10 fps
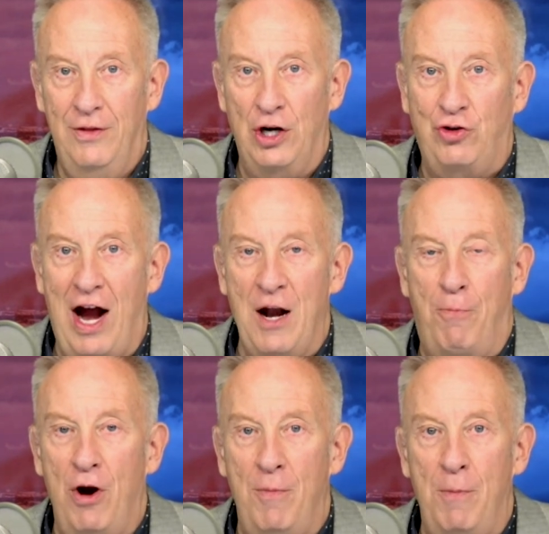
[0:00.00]
They're trying
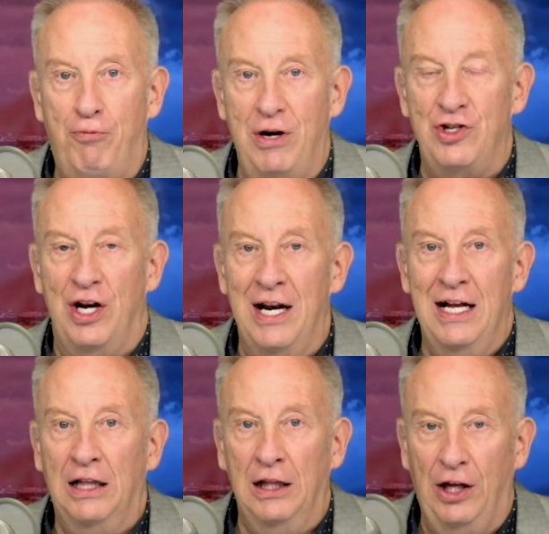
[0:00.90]
to put him in prison,
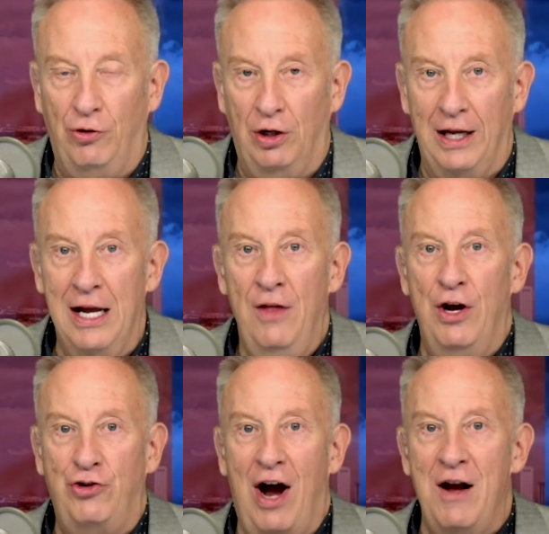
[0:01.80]
literally.
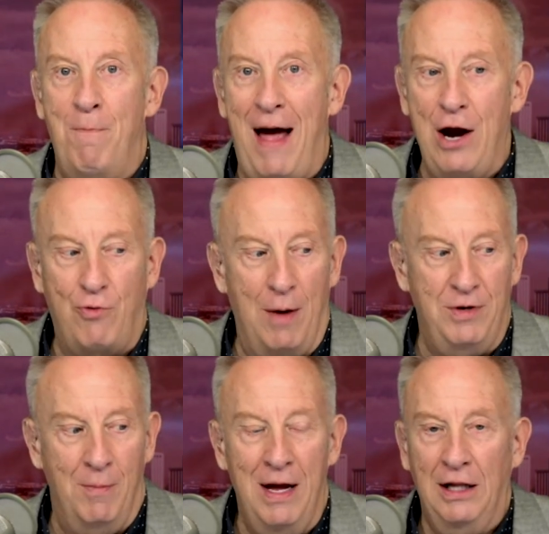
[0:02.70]
They're trying to
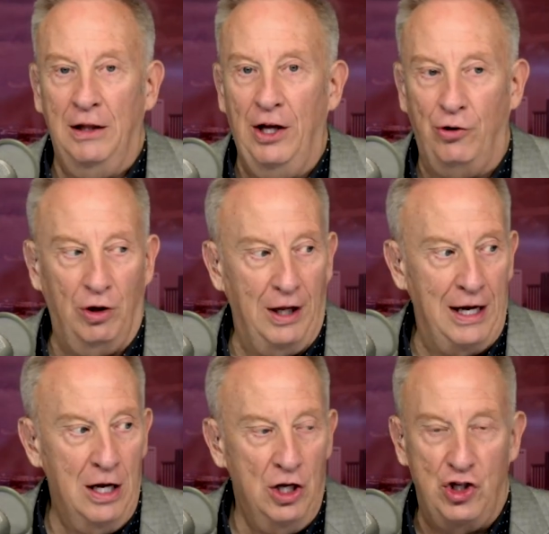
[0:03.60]
bankrupt him,
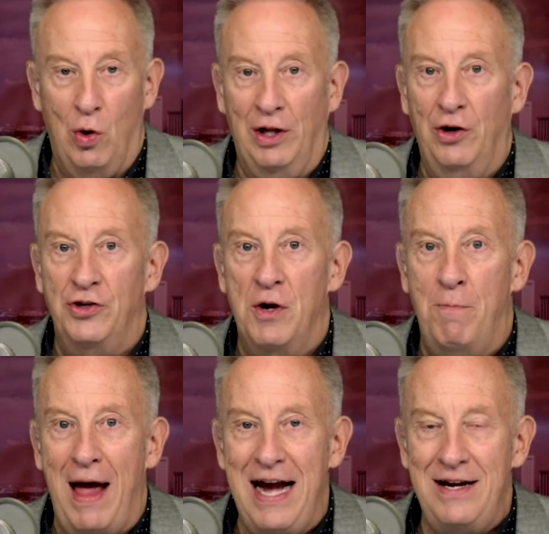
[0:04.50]
literally. So a little
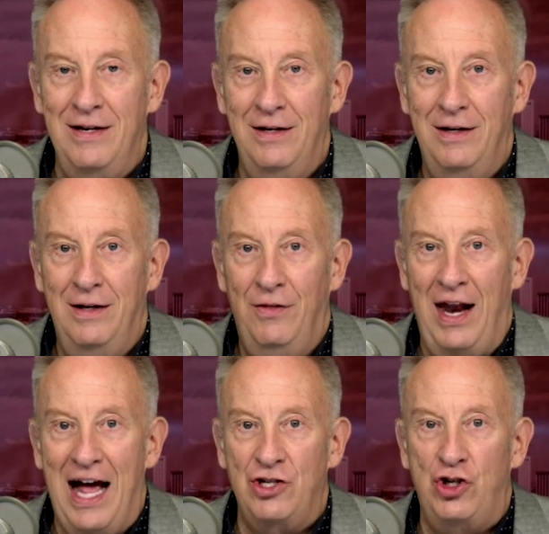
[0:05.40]
debate
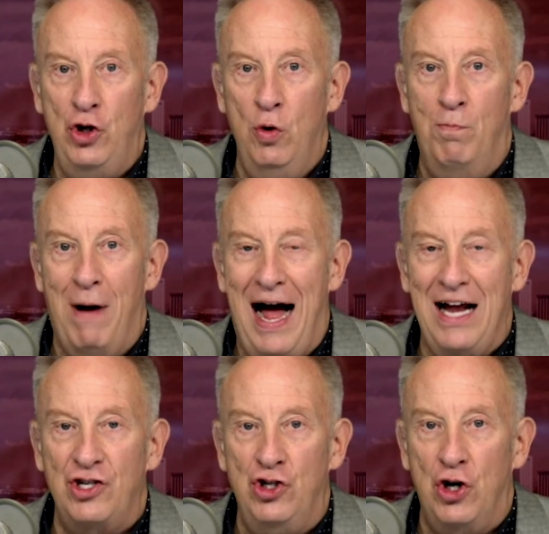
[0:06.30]
that has two
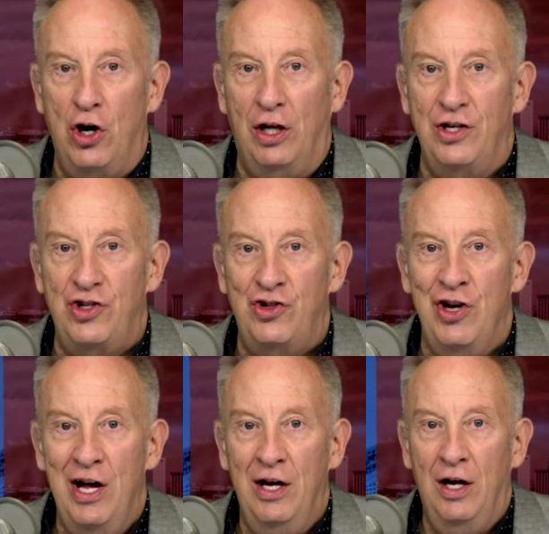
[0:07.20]
biased
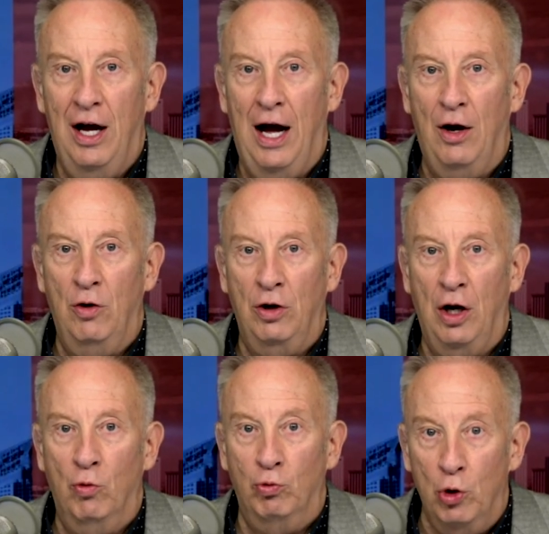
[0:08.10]
journalists uh,
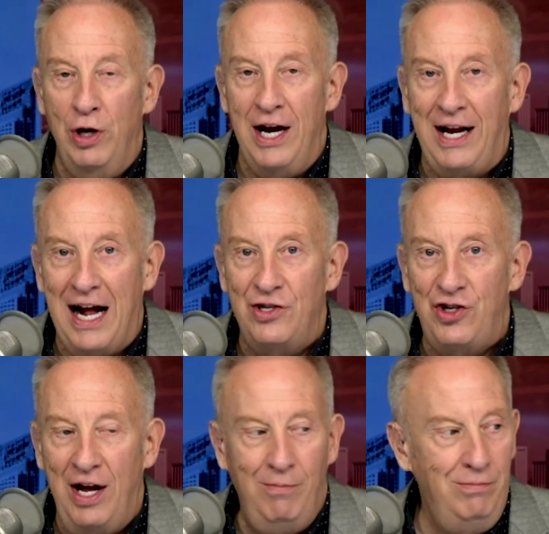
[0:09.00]
rooting
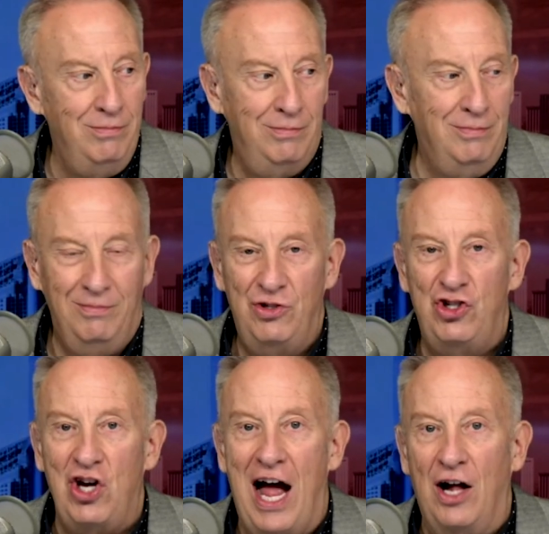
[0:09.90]
against him
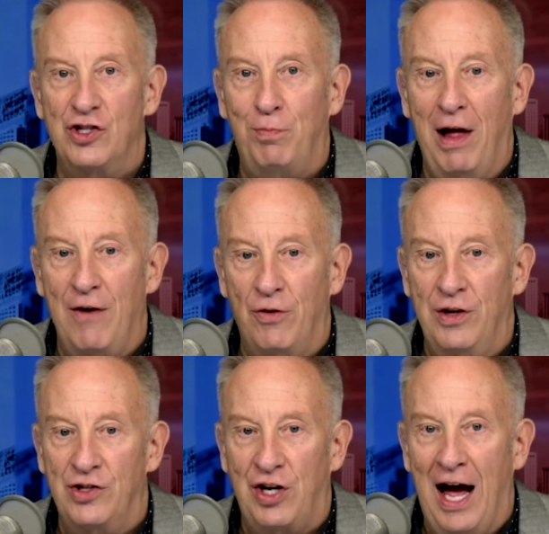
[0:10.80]
it's child's play
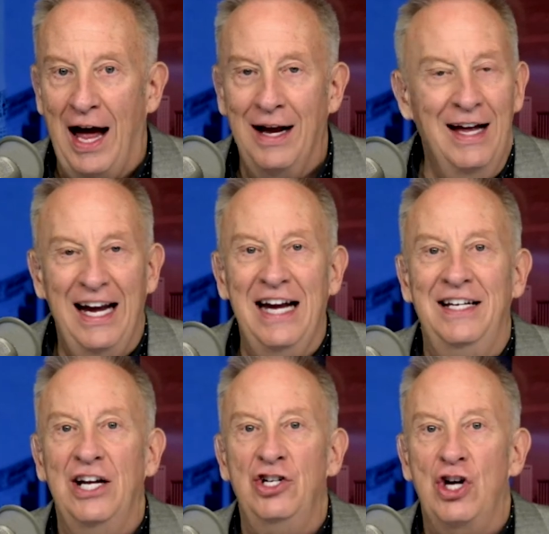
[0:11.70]
for this guy.
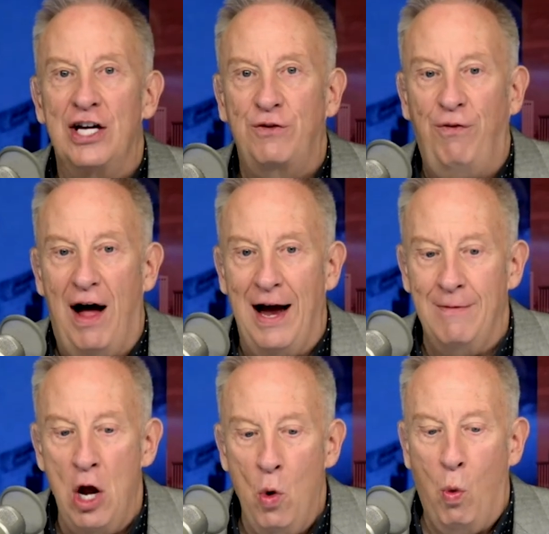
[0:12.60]
He did just
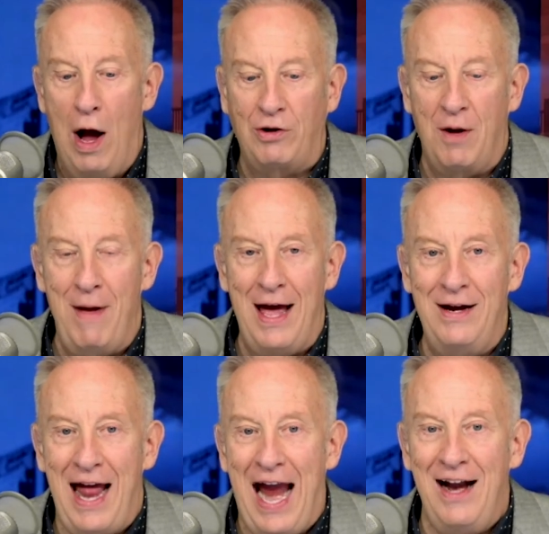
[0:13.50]
fine. Welcome
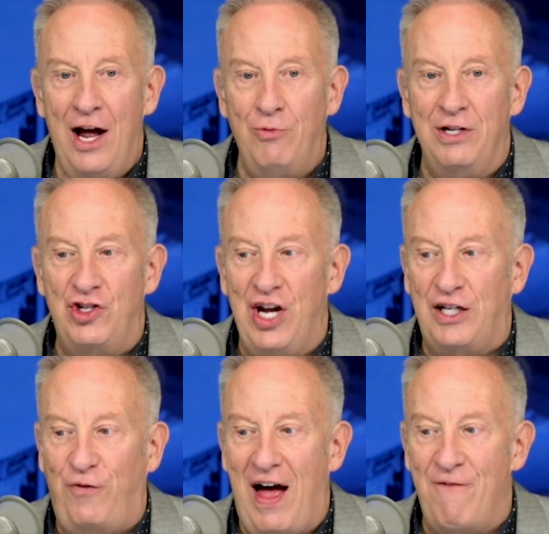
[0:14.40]
in 800
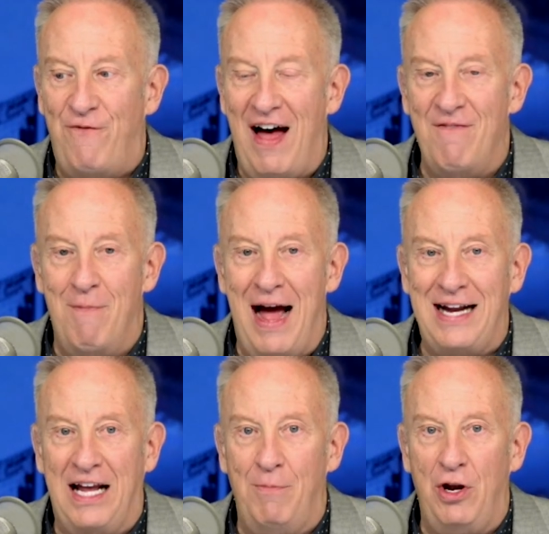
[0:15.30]
655
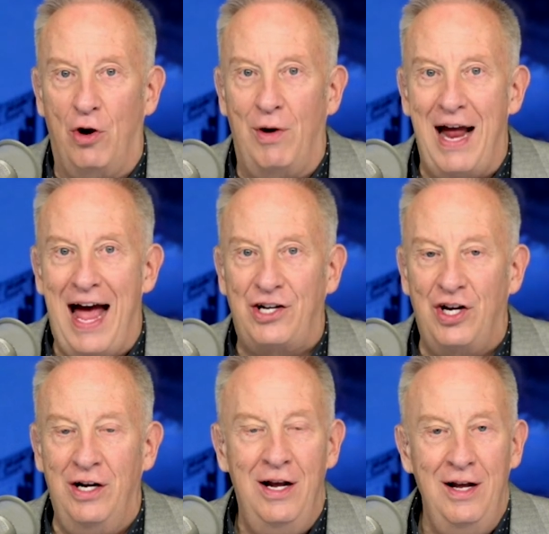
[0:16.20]
Mike. Give me your
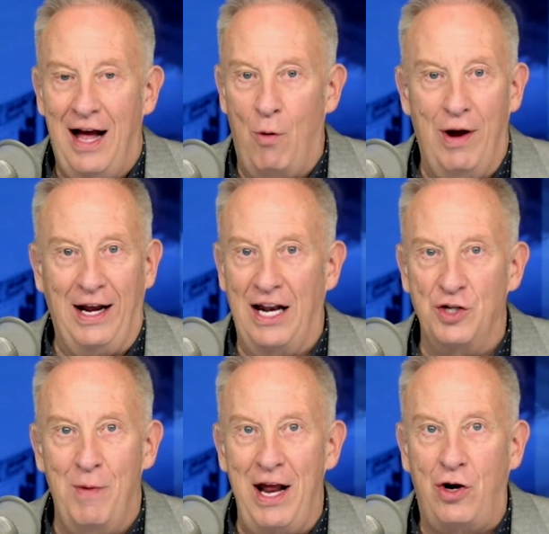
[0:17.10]
reaction. I want to get
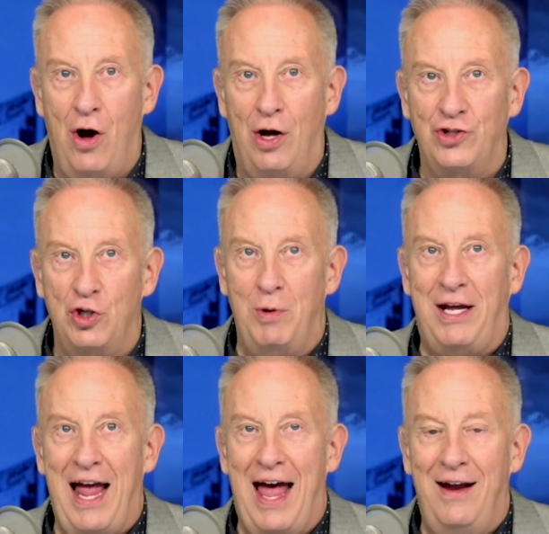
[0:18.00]
as many calls as we
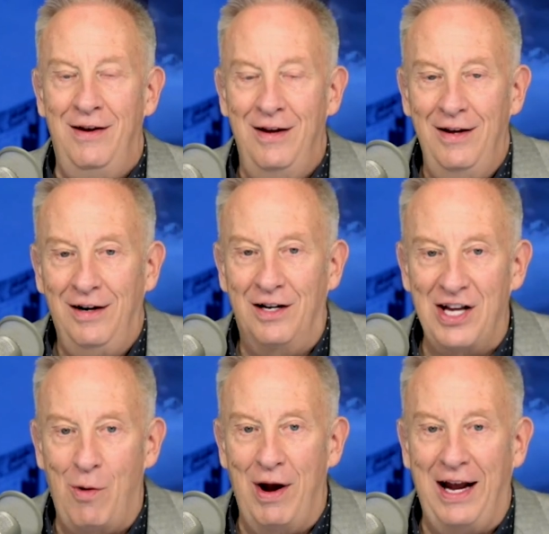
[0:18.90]
can
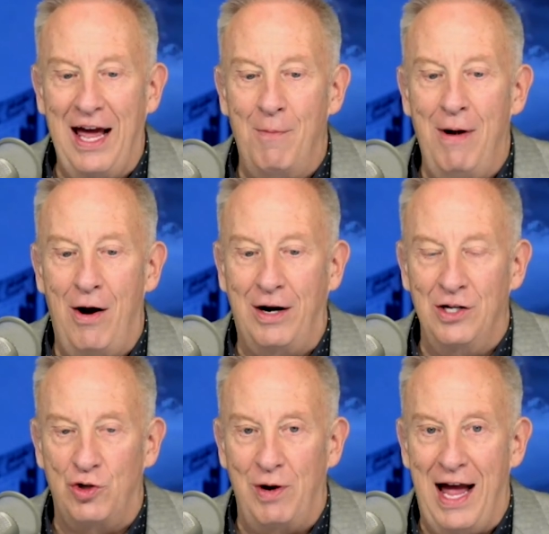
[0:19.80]
because I want to get
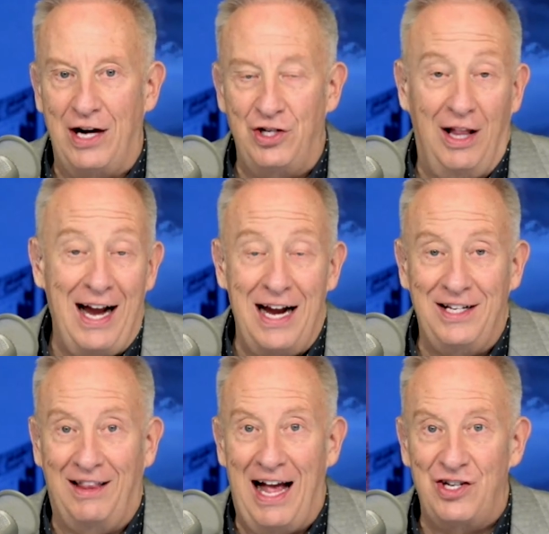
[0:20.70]
Americans' reaction, like I
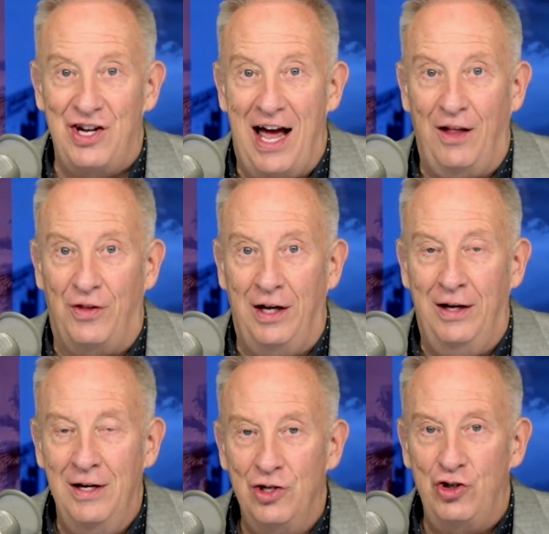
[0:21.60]
did last night at
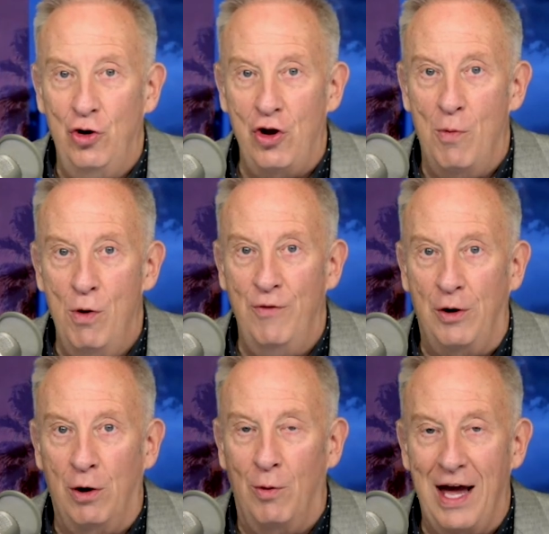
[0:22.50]
the Studio
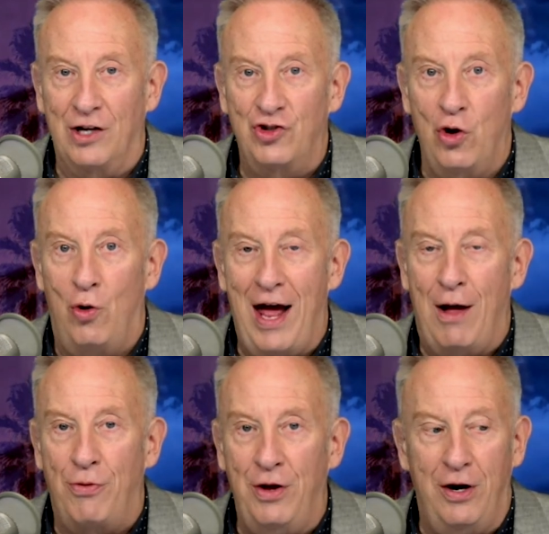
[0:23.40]
Movie Grill. We had a sold
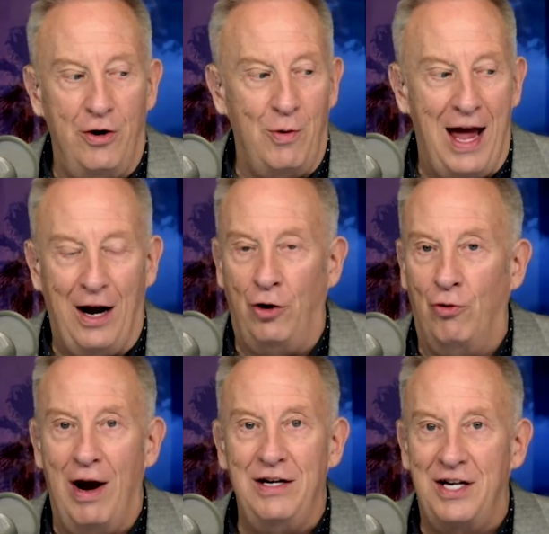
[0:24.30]
out theater, we had a
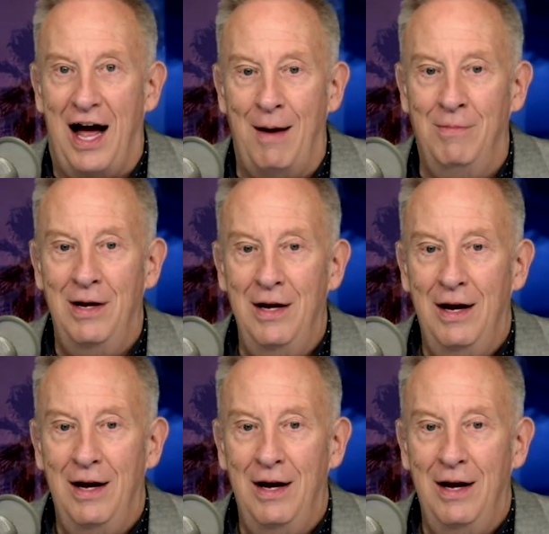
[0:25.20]
great time.